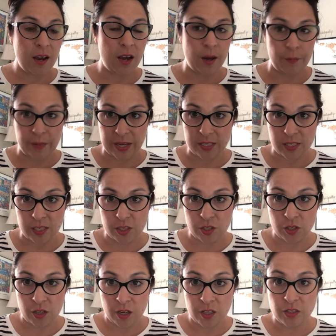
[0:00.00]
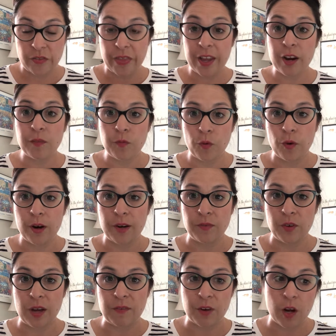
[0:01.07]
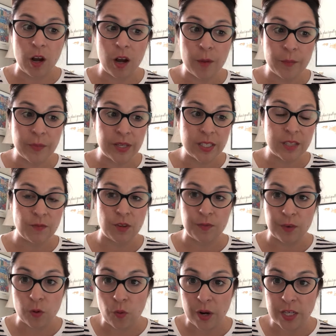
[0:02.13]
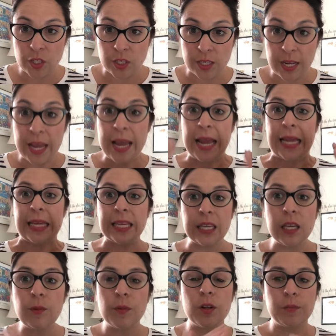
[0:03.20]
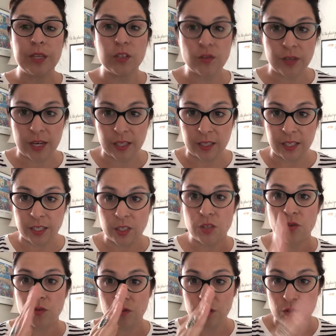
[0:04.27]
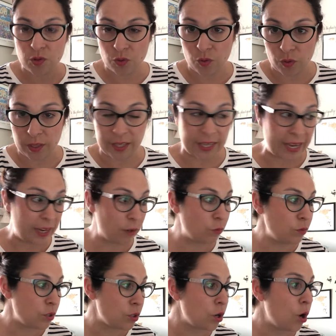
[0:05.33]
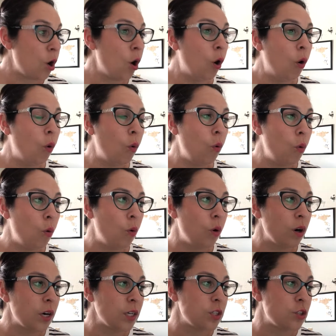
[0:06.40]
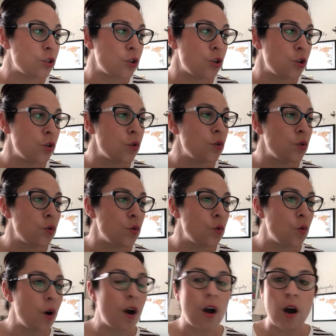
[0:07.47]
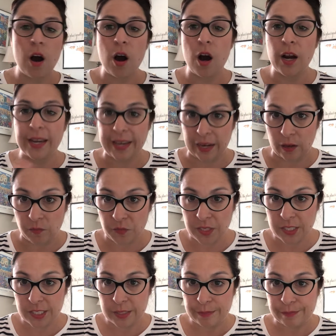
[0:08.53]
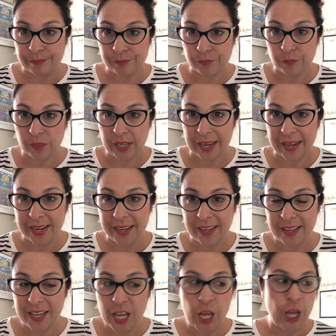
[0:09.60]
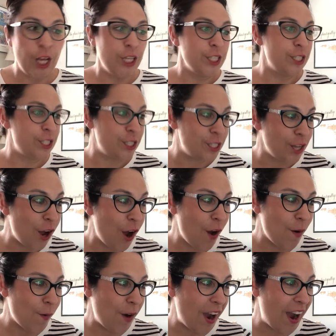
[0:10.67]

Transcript: a message. So therefore, if you have a comment, if you have a question, email me directly to the school account or to Canvas. Okay, so